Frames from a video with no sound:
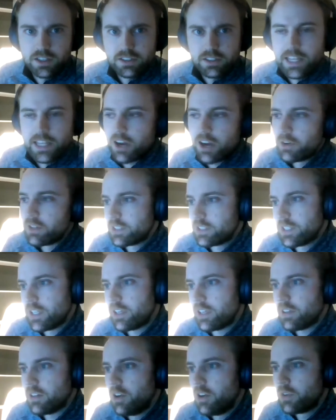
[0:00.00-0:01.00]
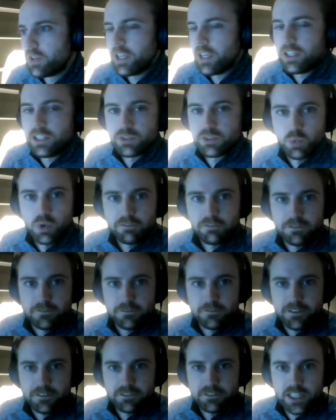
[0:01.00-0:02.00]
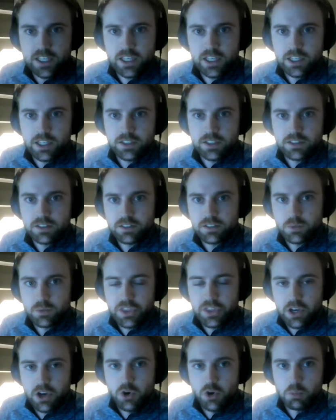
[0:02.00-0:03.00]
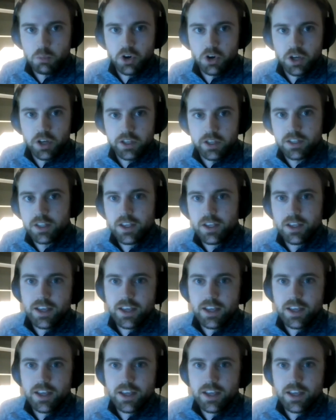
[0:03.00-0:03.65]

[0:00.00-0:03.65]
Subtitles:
Now it's like, okay, he's 1 for 15 with a home run.